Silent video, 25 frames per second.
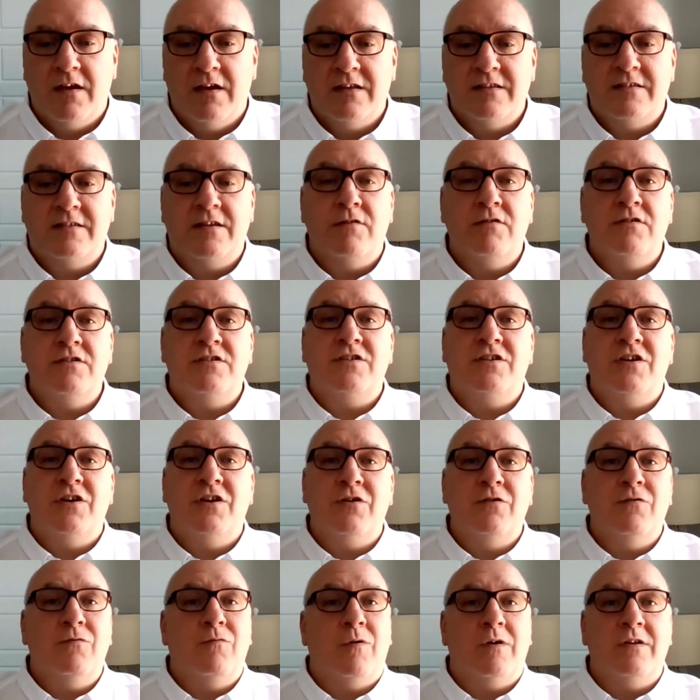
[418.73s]
Series
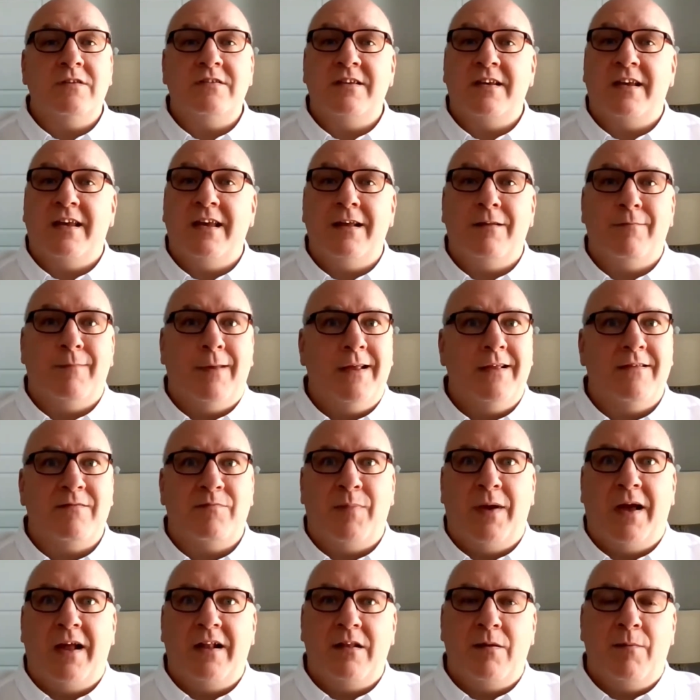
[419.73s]
2, once again, man,
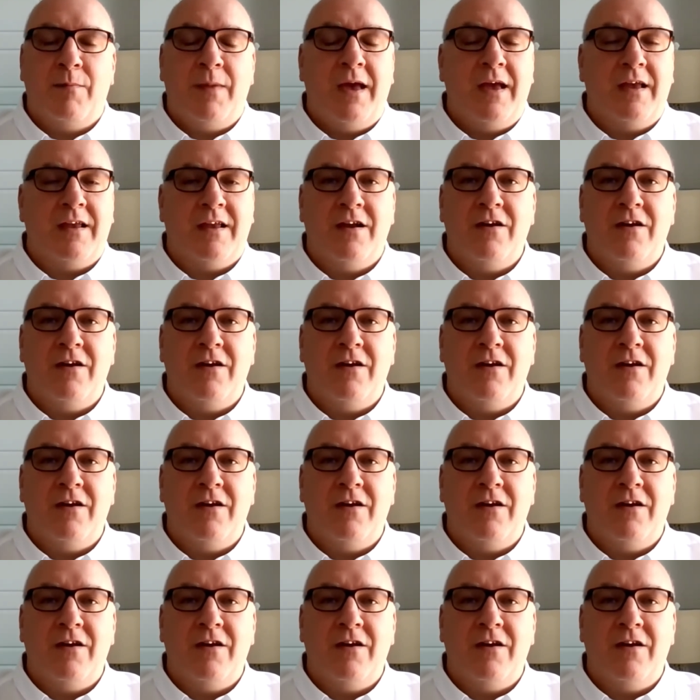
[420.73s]
back-to-back